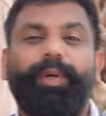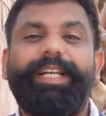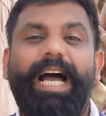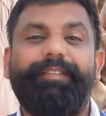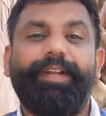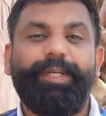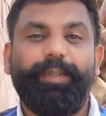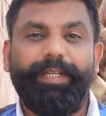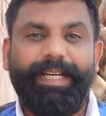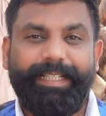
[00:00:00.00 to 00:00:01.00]
we dive
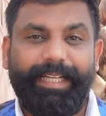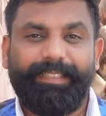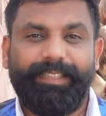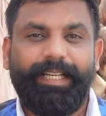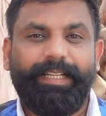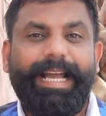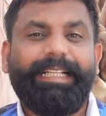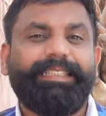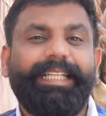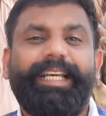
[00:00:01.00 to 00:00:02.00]
into details,
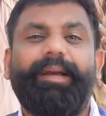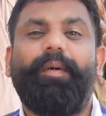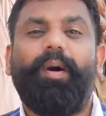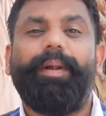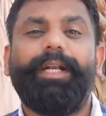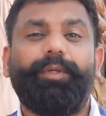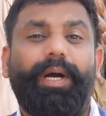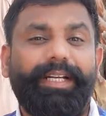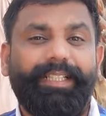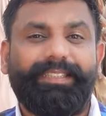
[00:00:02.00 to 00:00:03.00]
let's take a moment to
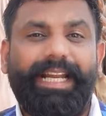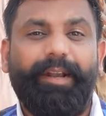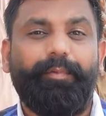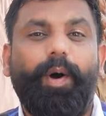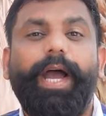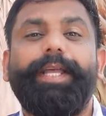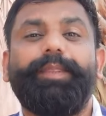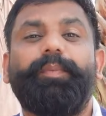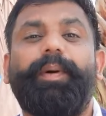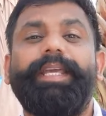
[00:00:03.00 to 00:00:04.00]
understand why
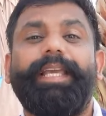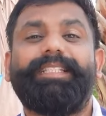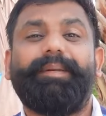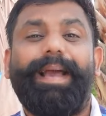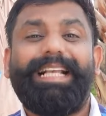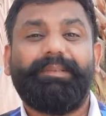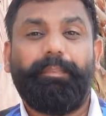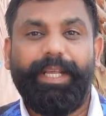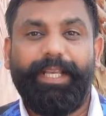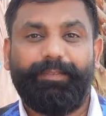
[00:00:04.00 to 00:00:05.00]
Dubai is the
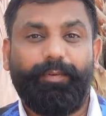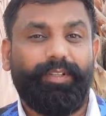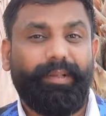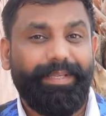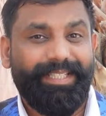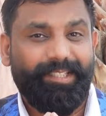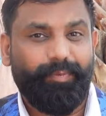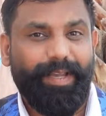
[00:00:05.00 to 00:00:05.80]
best place for the business